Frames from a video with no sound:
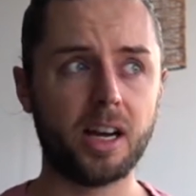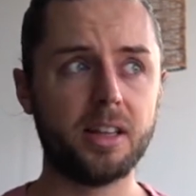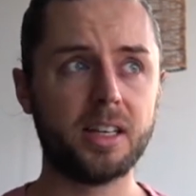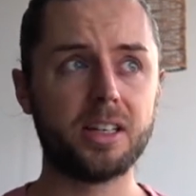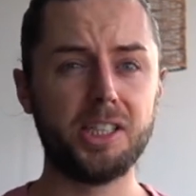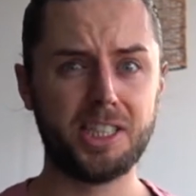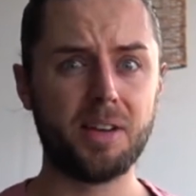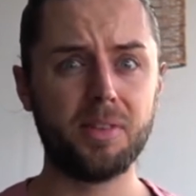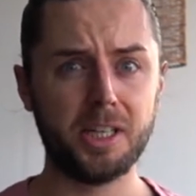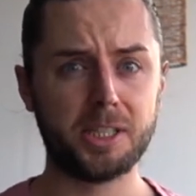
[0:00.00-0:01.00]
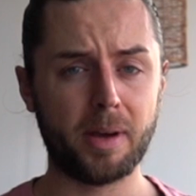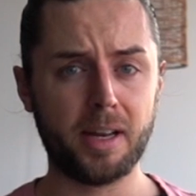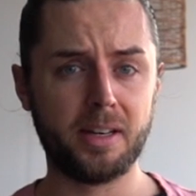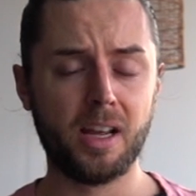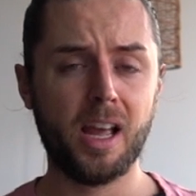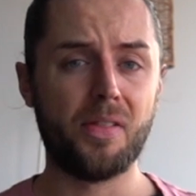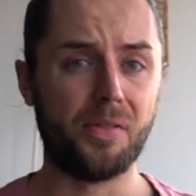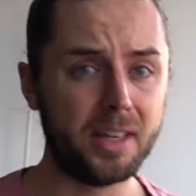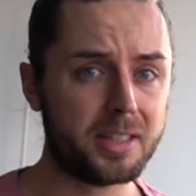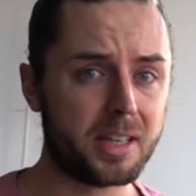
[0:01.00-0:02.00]
I think I generally spend
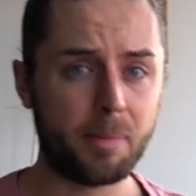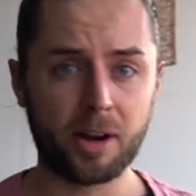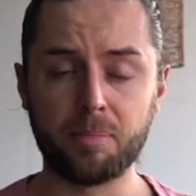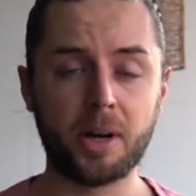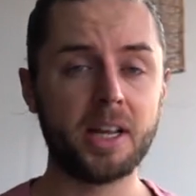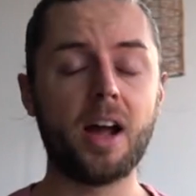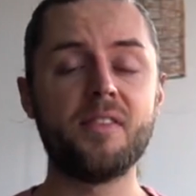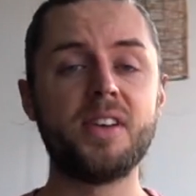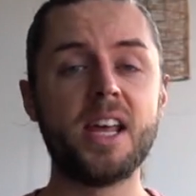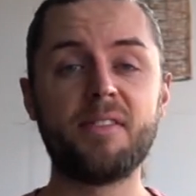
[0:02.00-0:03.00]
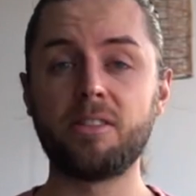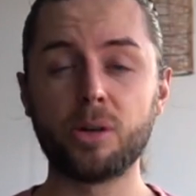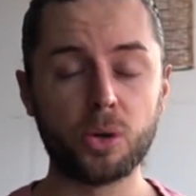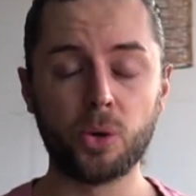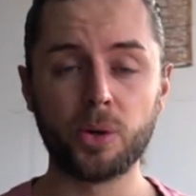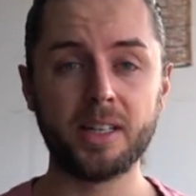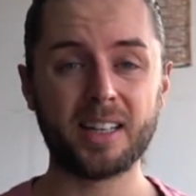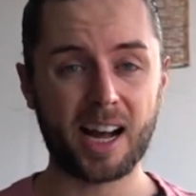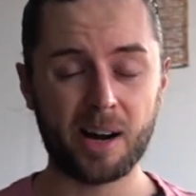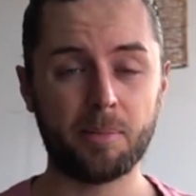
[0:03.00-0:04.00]
this amount of money. I've never recorded
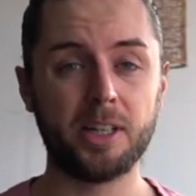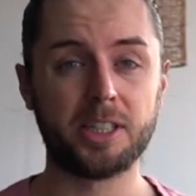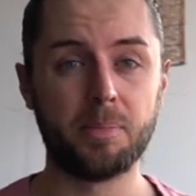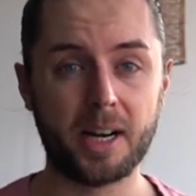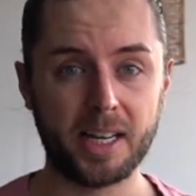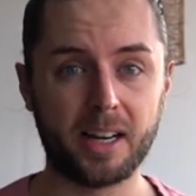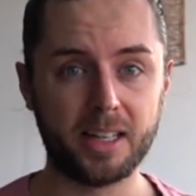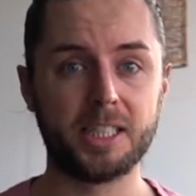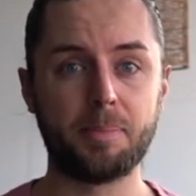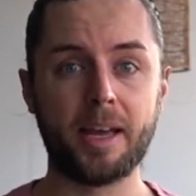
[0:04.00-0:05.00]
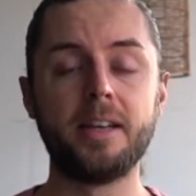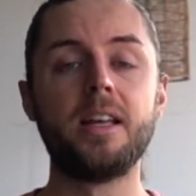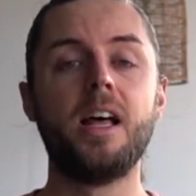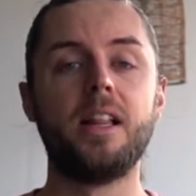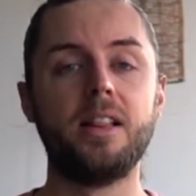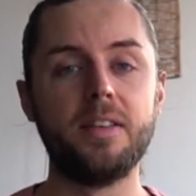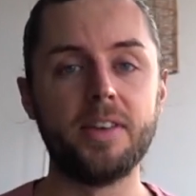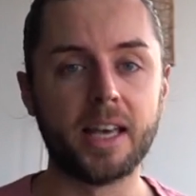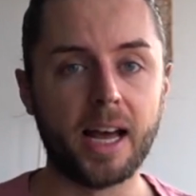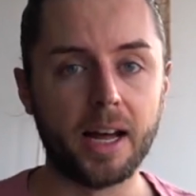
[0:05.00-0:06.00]
how much money I spend
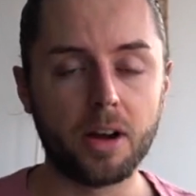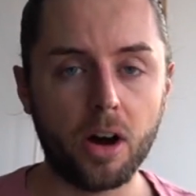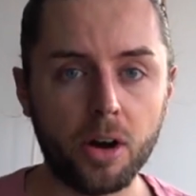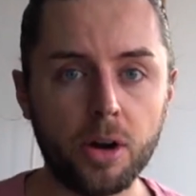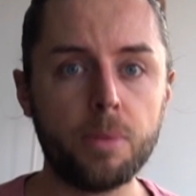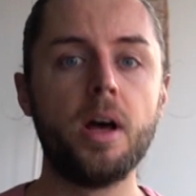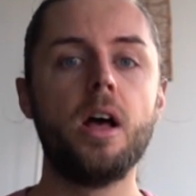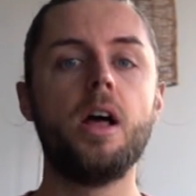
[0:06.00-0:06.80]
living at home.